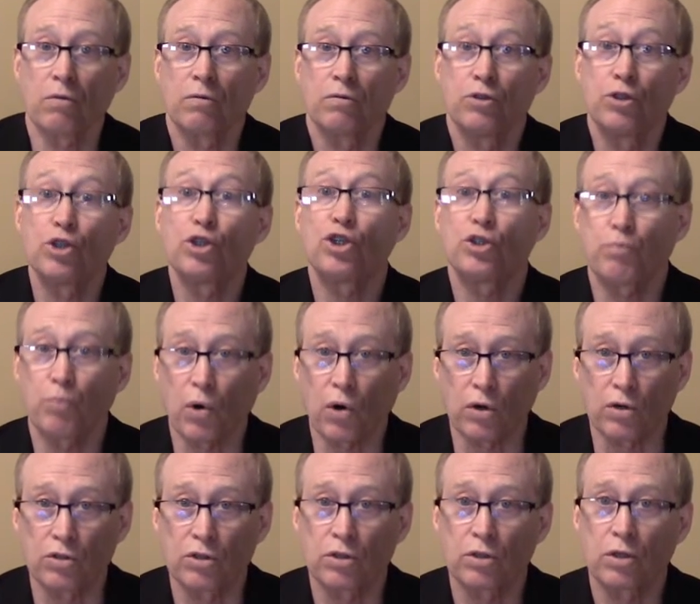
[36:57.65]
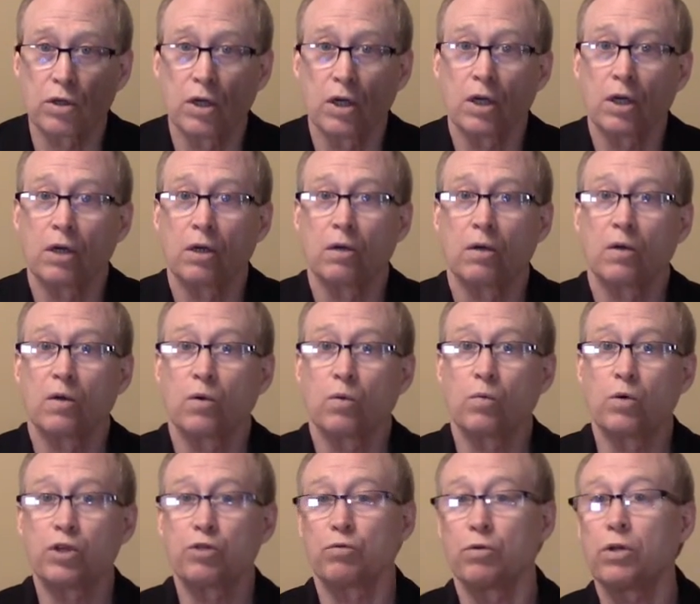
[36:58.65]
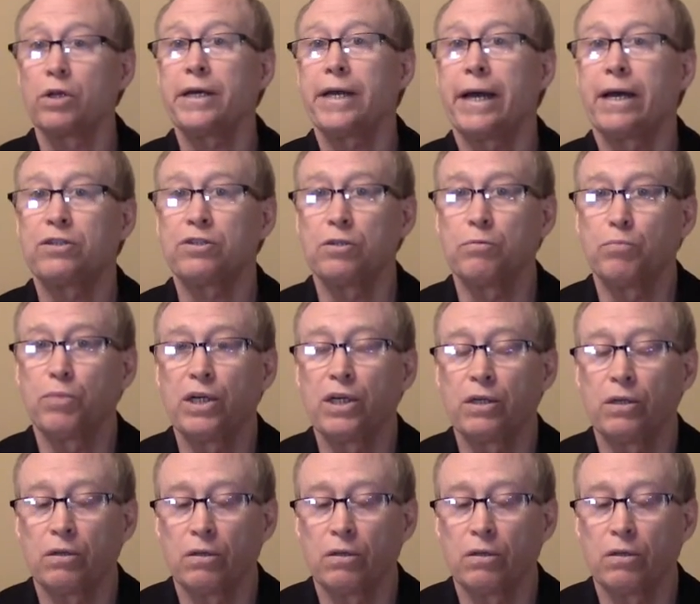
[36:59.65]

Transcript: dispersed, which really hasn't been